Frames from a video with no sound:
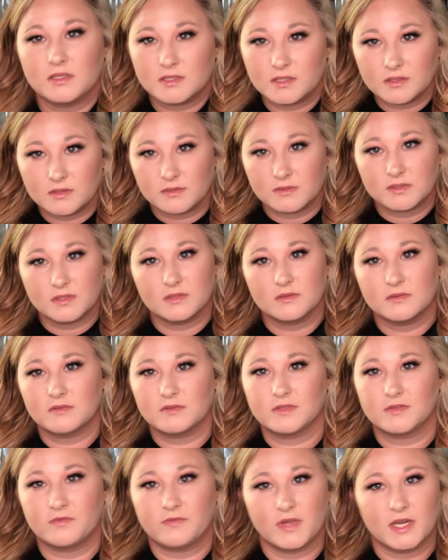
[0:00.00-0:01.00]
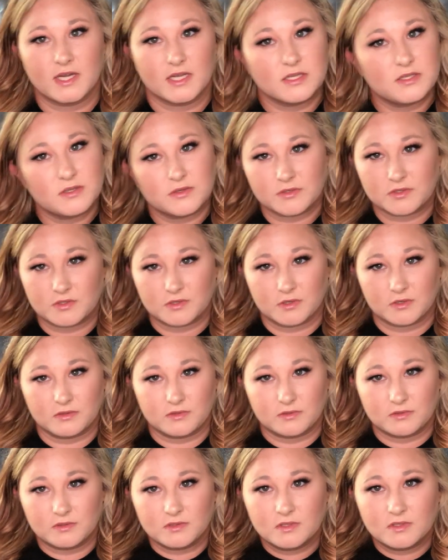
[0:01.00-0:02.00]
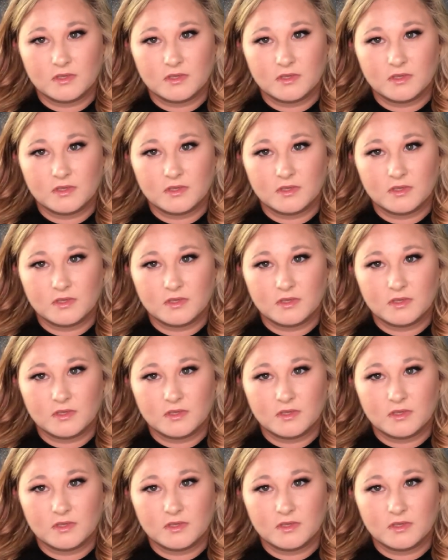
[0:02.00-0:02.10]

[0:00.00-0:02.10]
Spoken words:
too, so it was a financial struggle.